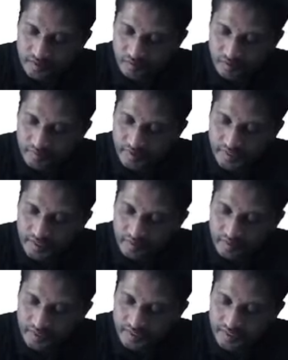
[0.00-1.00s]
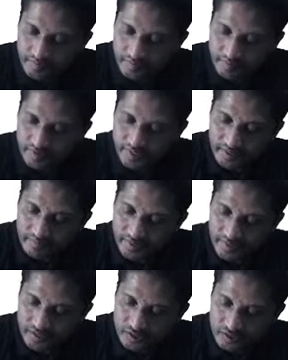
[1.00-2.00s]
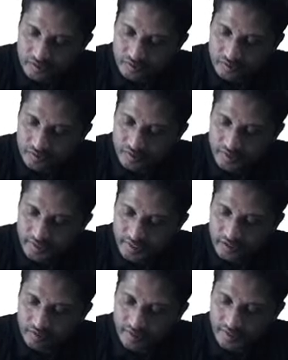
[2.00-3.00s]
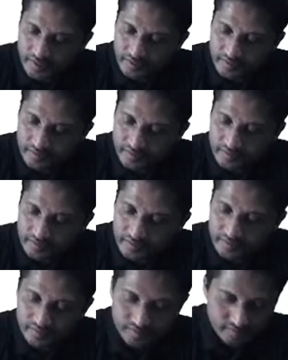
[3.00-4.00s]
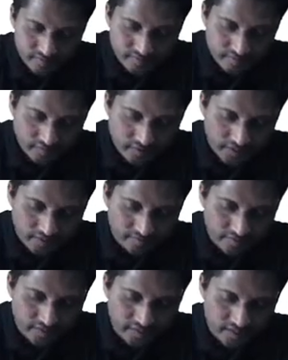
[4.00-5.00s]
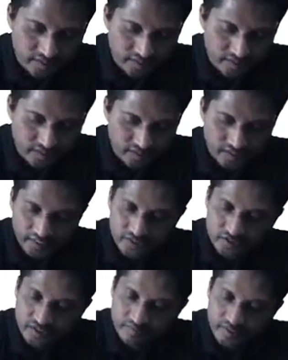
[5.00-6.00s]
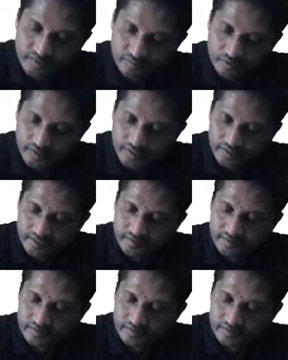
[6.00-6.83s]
will be determinant A power n minus 2 into A. Alright, these results are extremely important.